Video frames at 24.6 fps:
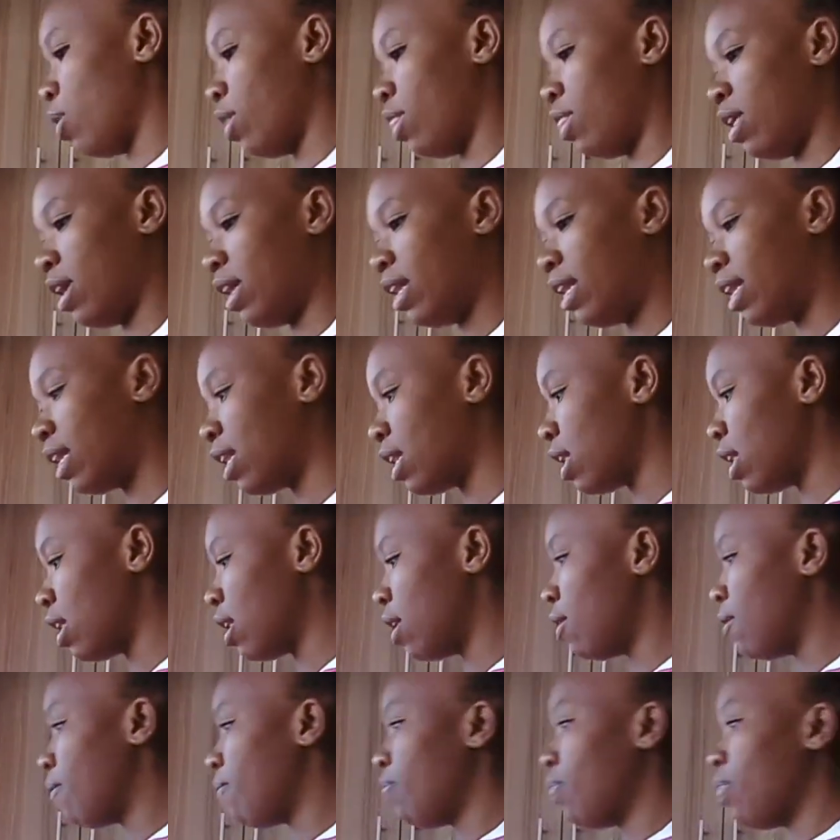with it.
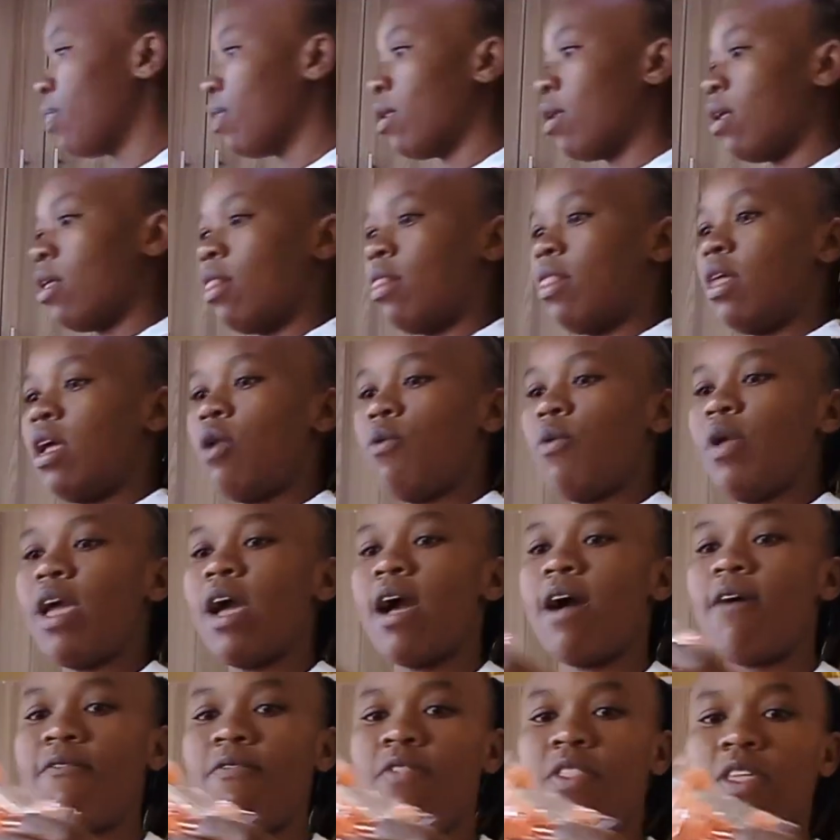Then we
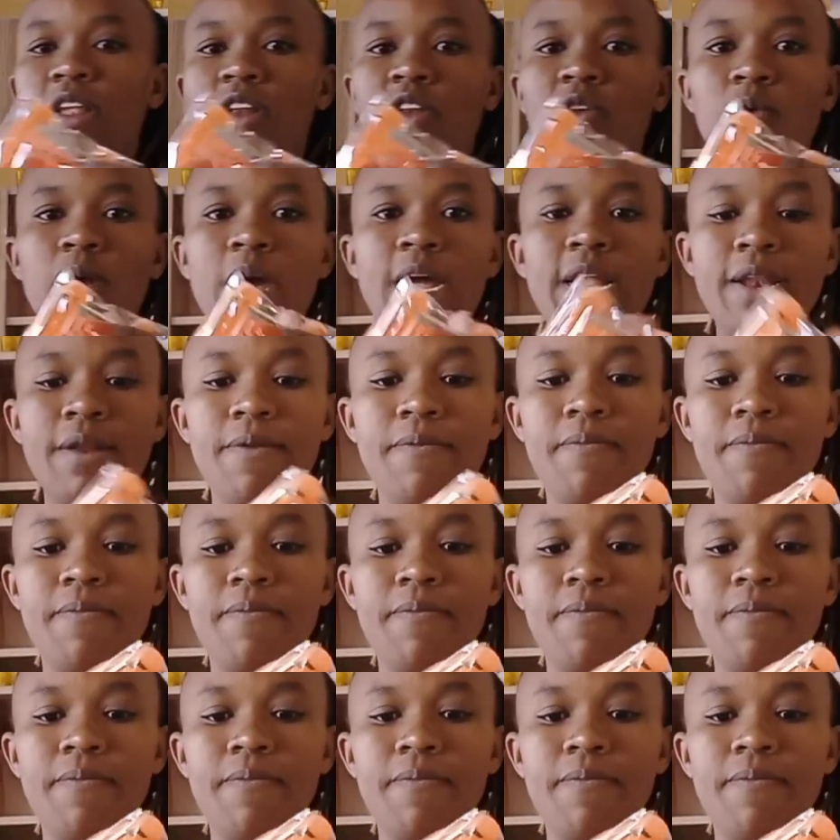have this one.